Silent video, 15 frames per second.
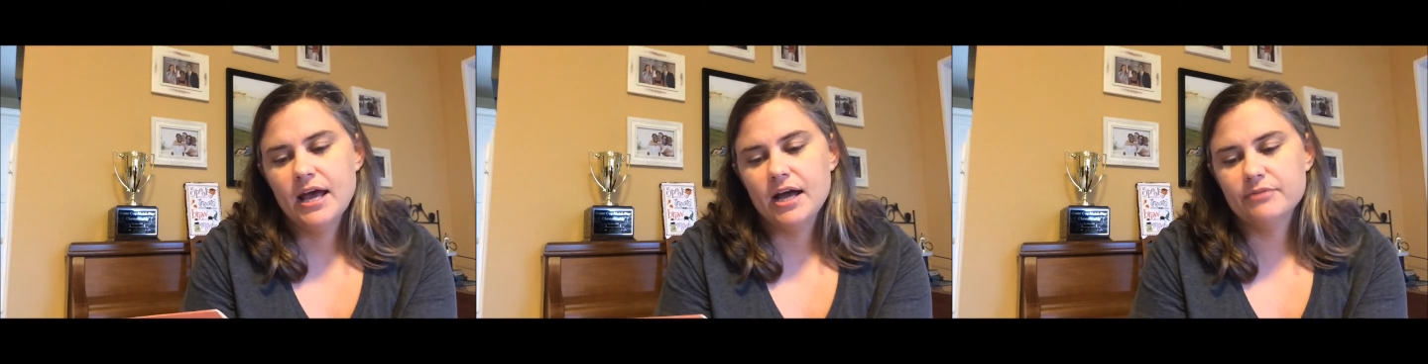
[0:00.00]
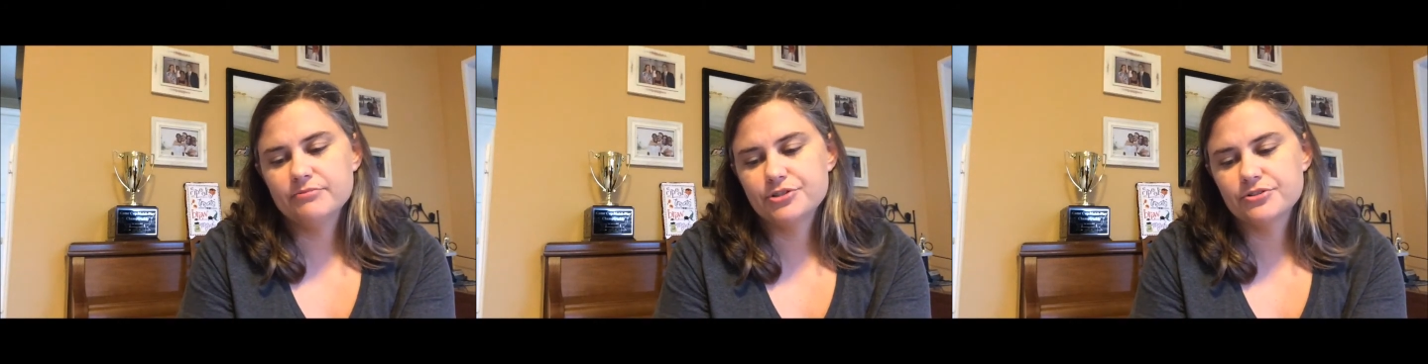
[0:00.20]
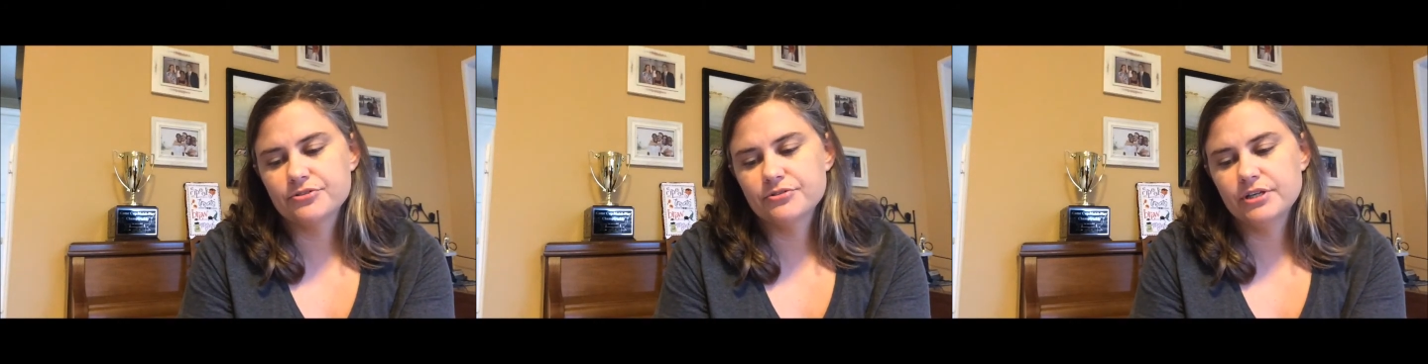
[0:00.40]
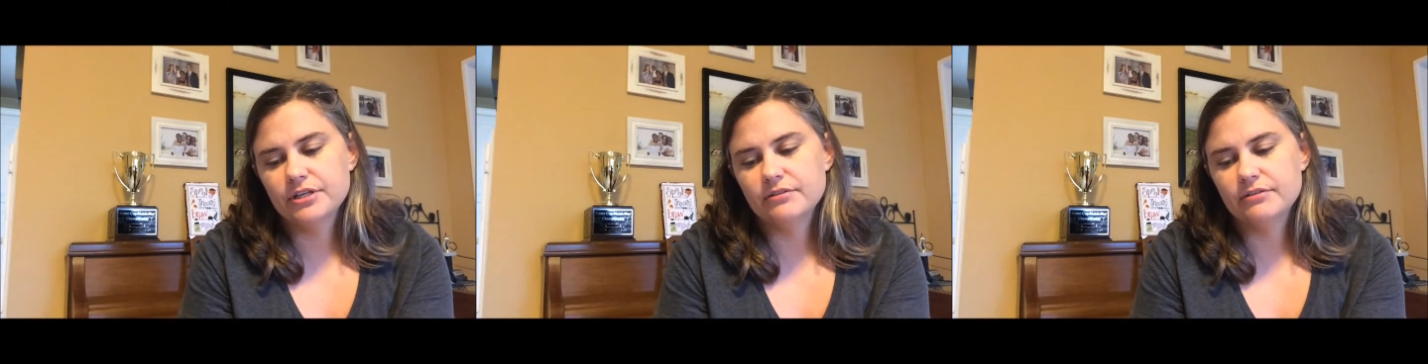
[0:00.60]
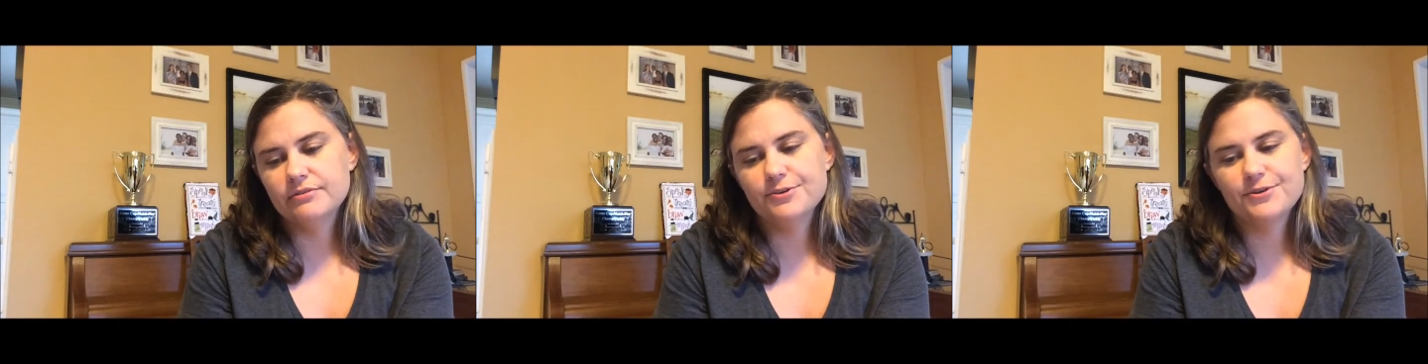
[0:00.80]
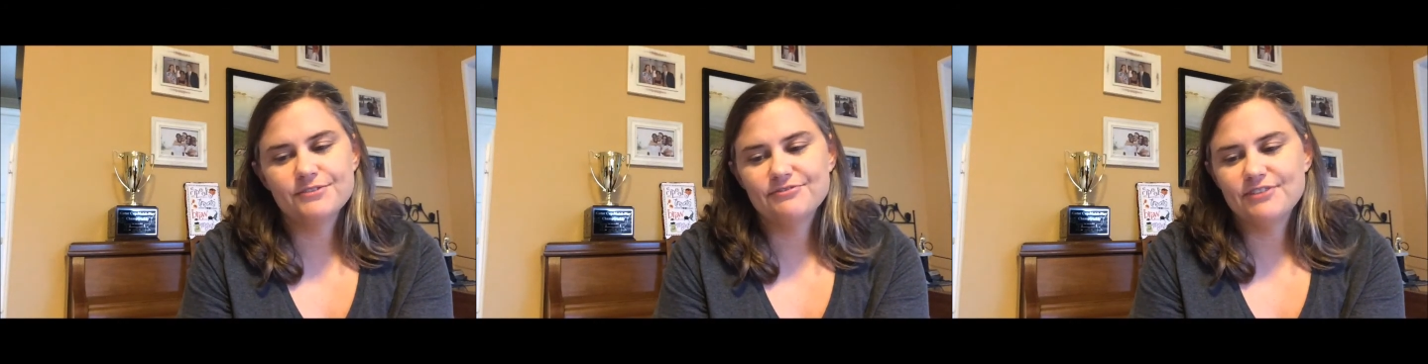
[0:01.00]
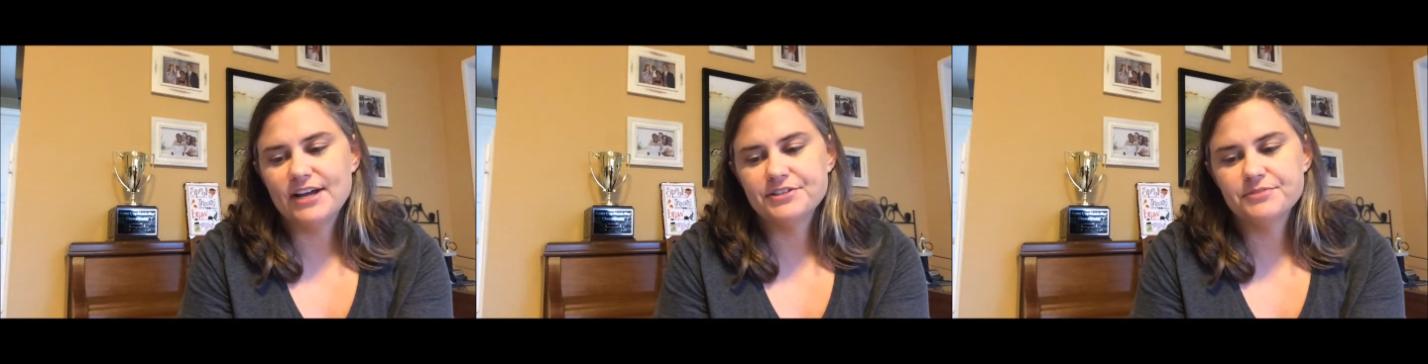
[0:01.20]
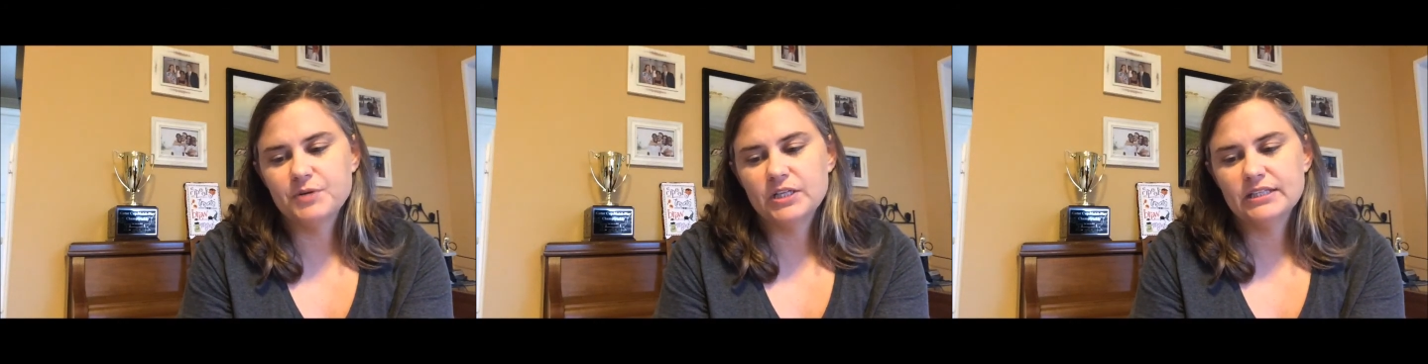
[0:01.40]
I'm sure that you could
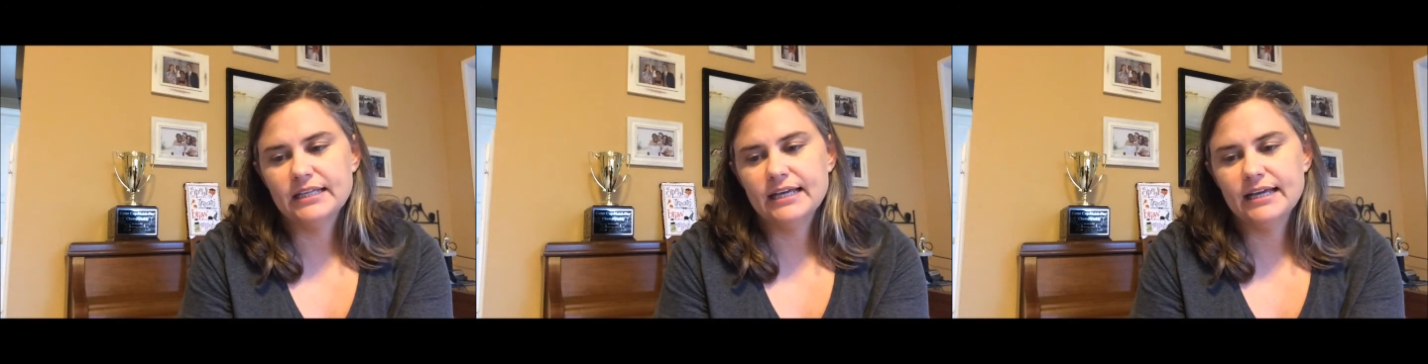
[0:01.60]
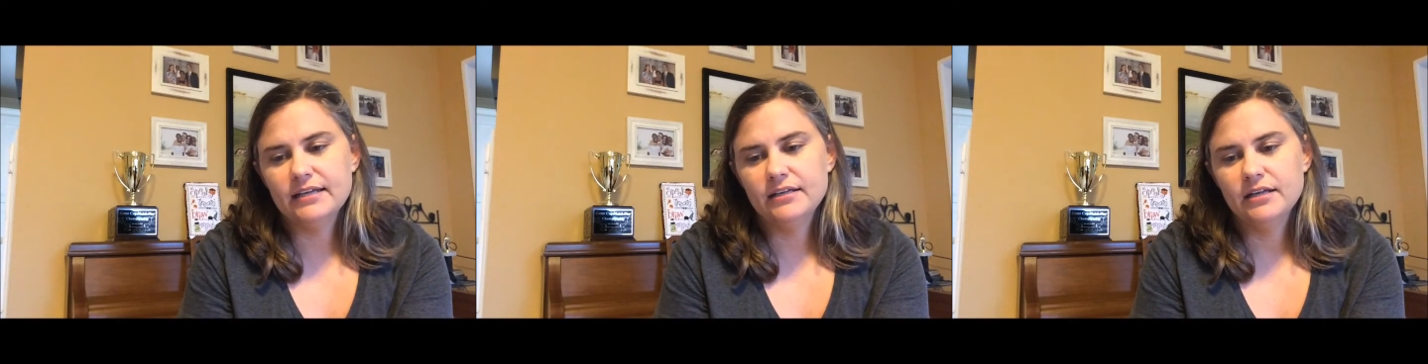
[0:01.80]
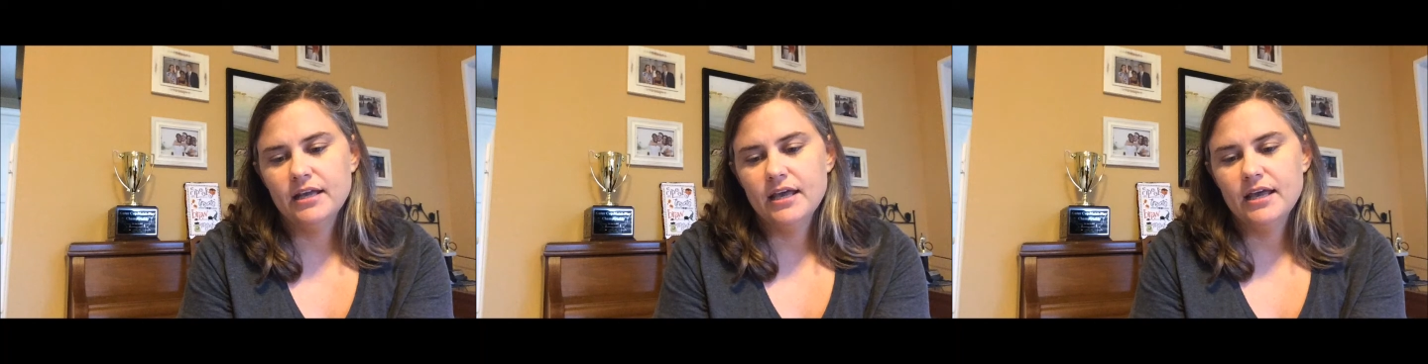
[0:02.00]
find them online.